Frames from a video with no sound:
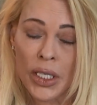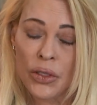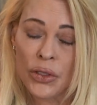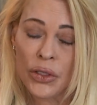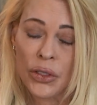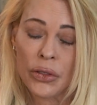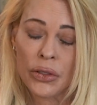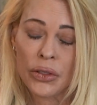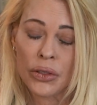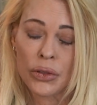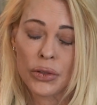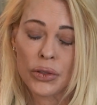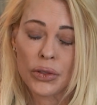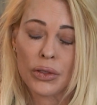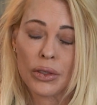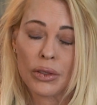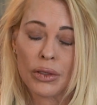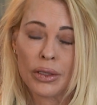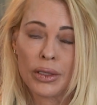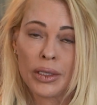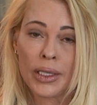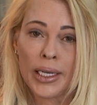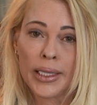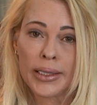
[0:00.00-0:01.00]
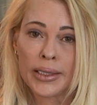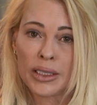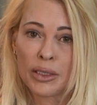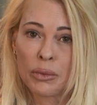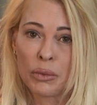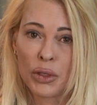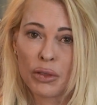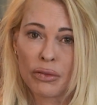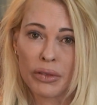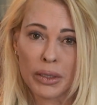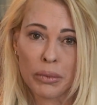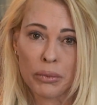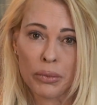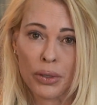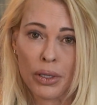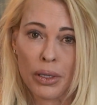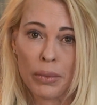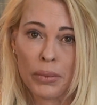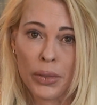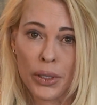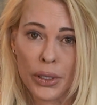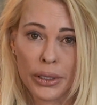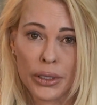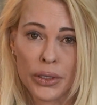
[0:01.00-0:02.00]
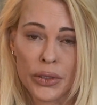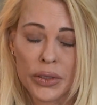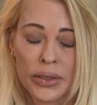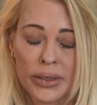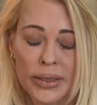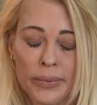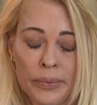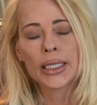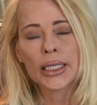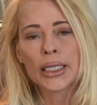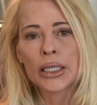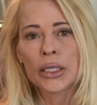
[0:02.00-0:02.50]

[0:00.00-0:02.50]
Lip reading: So there's lots of moving parts.